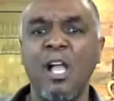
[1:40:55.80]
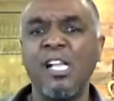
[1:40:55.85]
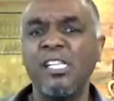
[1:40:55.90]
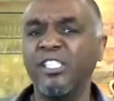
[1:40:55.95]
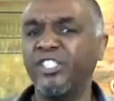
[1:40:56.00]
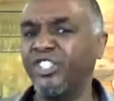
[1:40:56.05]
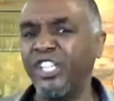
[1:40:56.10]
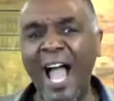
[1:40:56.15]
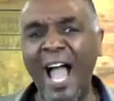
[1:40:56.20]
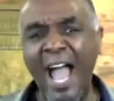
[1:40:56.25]

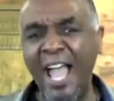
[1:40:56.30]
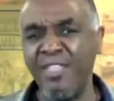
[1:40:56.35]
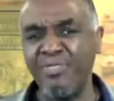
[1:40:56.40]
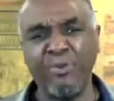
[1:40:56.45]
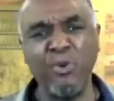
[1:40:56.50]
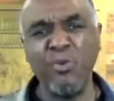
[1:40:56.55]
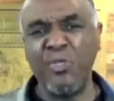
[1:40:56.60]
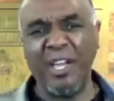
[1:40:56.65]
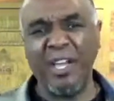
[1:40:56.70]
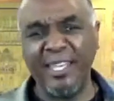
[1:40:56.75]
Shine
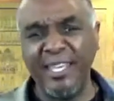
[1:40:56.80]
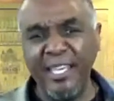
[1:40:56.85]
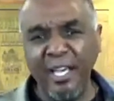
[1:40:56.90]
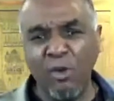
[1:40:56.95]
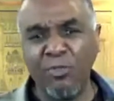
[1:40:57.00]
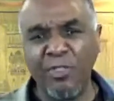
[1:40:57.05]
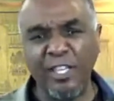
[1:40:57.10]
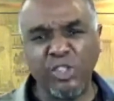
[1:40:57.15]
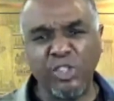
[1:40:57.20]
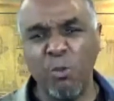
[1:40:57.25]
through the
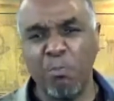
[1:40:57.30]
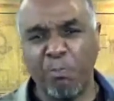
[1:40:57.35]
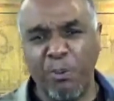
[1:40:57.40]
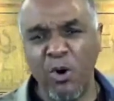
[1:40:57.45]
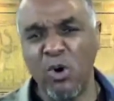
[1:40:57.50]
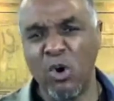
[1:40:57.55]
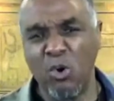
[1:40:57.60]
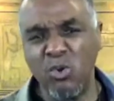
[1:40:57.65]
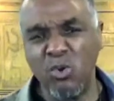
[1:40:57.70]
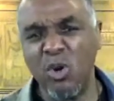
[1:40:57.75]
guilt that you
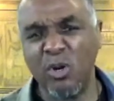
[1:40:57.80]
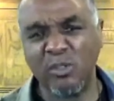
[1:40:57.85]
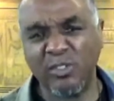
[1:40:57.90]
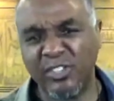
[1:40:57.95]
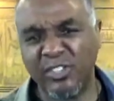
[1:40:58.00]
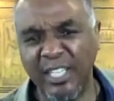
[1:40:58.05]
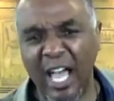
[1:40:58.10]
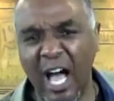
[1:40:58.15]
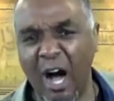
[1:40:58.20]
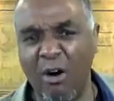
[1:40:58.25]
put on
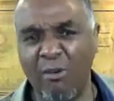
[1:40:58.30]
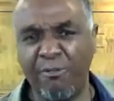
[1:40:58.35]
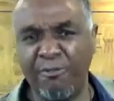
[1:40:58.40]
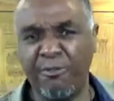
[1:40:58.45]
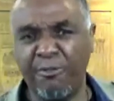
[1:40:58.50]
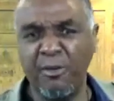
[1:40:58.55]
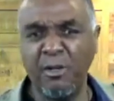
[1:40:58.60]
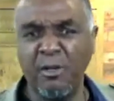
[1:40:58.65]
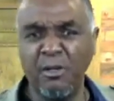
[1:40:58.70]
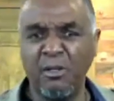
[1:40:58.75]

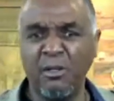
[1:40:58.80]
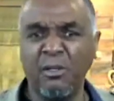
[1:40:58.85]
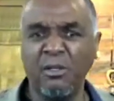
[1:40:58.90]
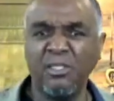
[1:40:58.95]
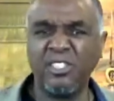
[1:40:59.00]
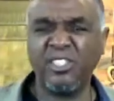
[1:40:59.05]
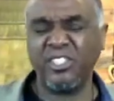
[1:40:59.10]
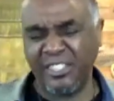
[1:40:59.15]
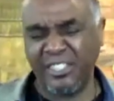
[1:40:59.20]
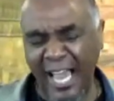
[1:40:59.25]
yourself.
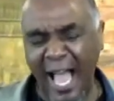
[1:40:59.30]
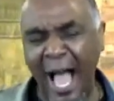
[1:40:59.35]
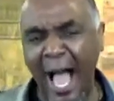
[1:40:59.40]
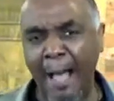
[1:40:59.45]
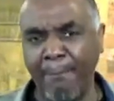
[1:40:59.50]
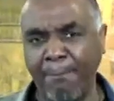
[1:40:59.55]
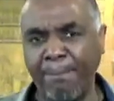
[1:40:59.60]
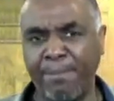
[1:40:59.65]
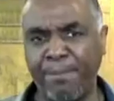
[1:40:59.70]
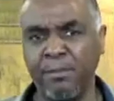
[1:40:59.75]

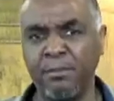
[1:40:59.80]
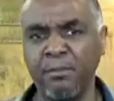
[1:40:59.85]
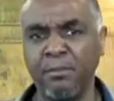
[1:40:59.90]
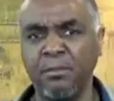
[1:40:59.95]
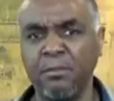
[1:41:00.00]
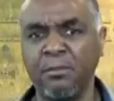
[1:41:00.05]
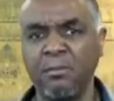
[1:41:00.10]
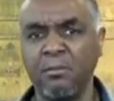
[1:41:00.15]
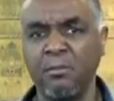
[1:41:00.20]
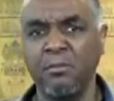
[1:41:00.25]
Stop.
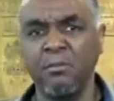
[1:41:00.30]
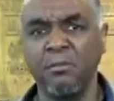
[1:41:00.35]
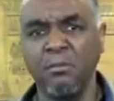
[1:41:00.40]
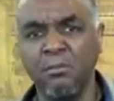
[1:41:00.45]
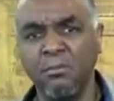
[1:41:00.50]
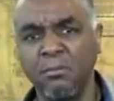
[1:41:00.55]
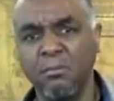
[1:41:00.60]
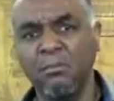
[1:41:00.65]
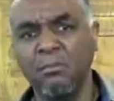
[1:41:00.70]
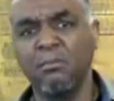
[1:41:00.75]

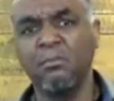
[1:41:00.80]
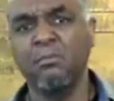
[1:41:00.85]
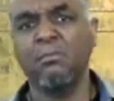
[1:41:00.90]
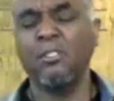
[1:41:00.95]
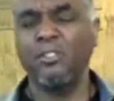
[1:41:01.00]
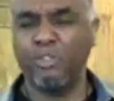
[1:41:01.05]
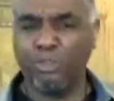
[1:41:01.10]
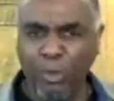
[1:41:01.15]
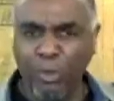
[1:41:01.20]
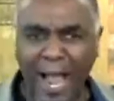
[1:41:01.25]

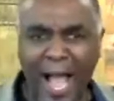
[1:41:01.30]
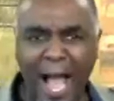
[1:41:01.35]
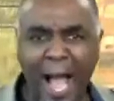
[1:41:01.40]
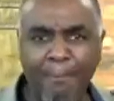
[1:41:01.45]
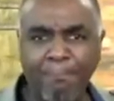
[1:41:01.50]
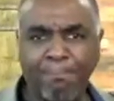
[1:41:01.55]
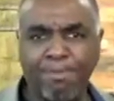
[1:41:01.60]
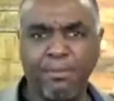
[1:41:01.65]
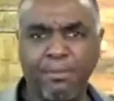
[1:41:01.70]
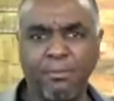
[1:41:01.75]

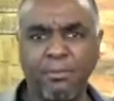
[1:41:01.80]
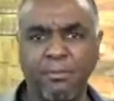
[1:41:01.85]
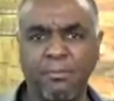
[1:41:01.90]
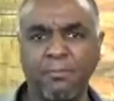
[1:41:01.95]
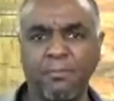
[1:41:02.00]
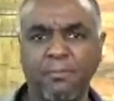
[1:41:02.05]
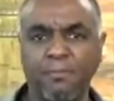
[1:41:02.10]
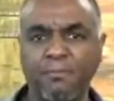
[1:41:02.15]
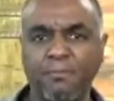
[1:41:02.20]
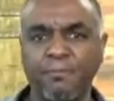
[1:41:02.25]
Drop.
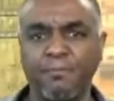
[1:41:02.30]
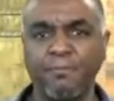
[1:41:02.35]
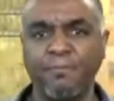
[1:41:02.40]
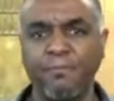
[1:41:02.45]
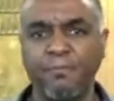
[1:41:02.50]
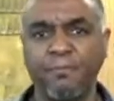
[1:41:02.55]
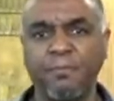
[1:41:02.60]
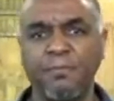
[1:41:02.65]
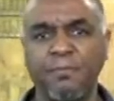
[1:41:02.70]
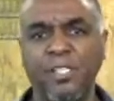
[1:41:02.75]

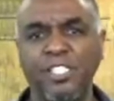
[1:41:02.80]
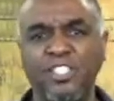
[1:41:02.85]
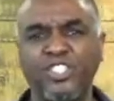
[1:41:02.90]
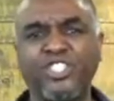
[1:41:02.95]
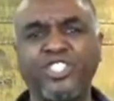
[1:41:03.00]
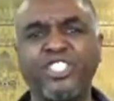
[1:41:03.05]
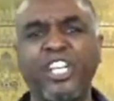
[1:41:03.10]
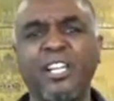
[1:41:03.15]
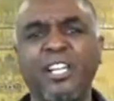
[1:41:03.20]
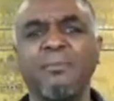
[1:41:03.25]

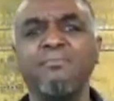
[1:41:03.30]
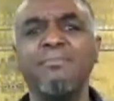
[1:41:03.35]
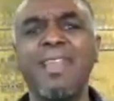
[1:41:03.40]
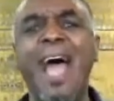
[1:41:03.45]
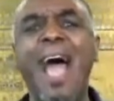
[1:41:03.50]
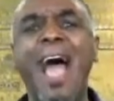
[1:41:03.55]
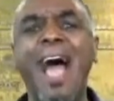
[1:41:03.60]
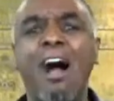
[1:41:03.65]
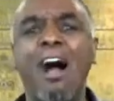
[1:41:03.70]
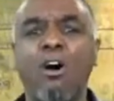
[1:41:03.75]
Shut them
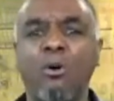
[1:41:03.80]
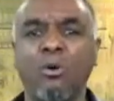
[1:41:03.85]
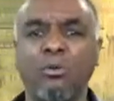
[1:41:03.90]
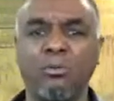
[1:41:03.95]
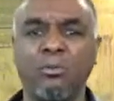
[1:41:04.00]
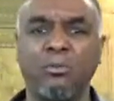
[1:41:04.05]
down.